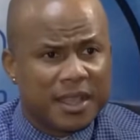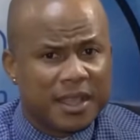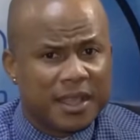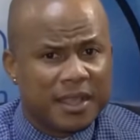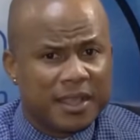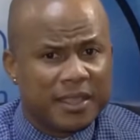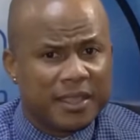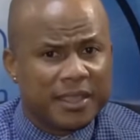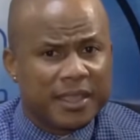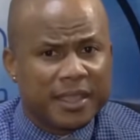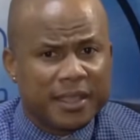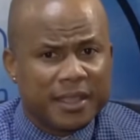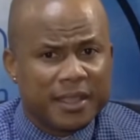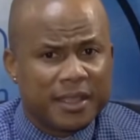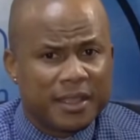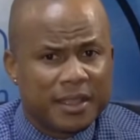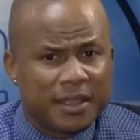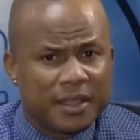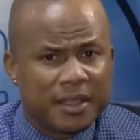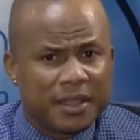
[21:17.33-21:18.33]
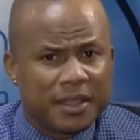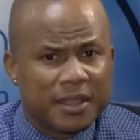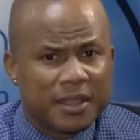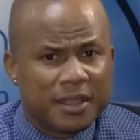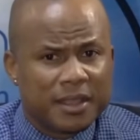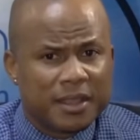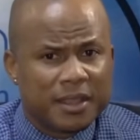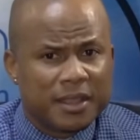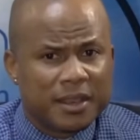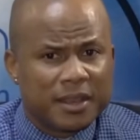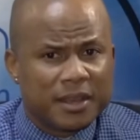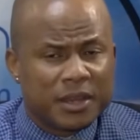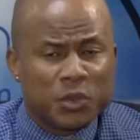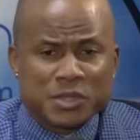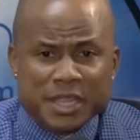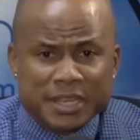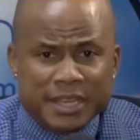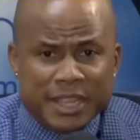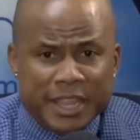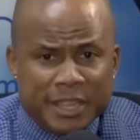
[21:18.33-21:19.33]
yeah? There was
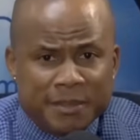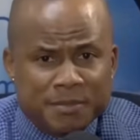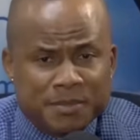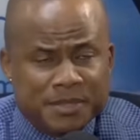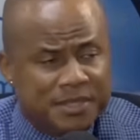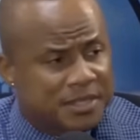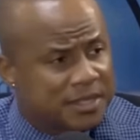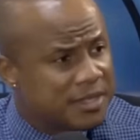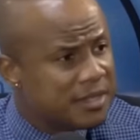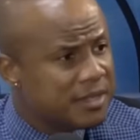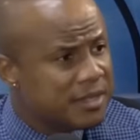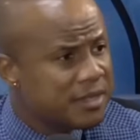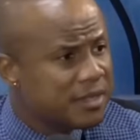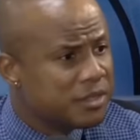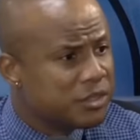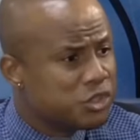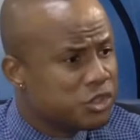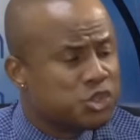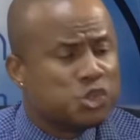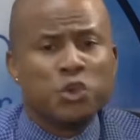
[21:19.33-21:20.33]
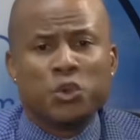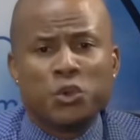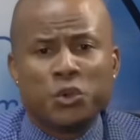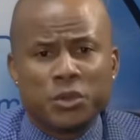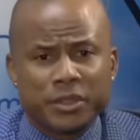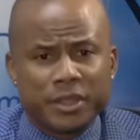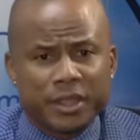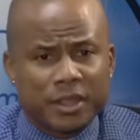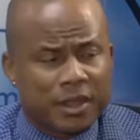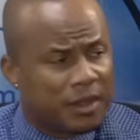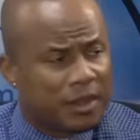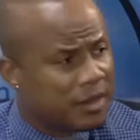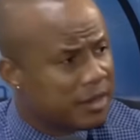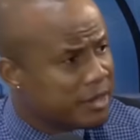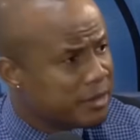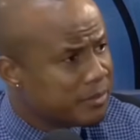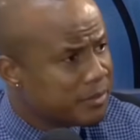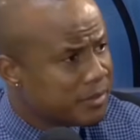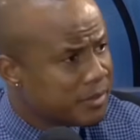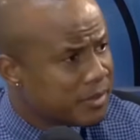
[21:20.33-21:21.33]
an MC, Joe, they called
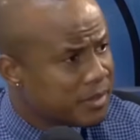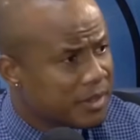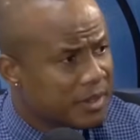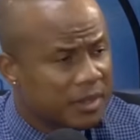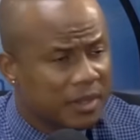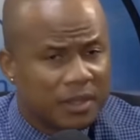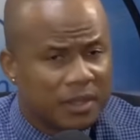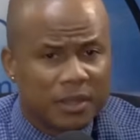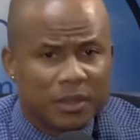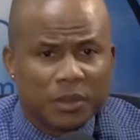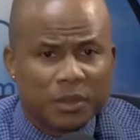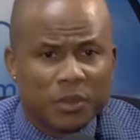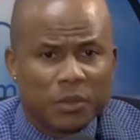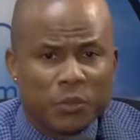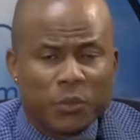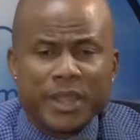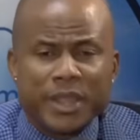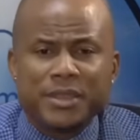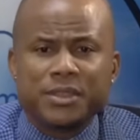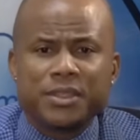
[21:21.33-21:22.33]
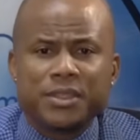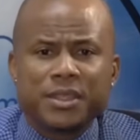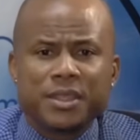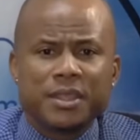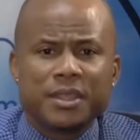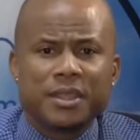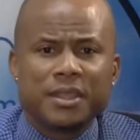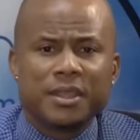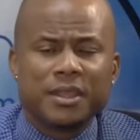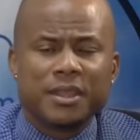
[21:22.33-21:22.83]
him. When a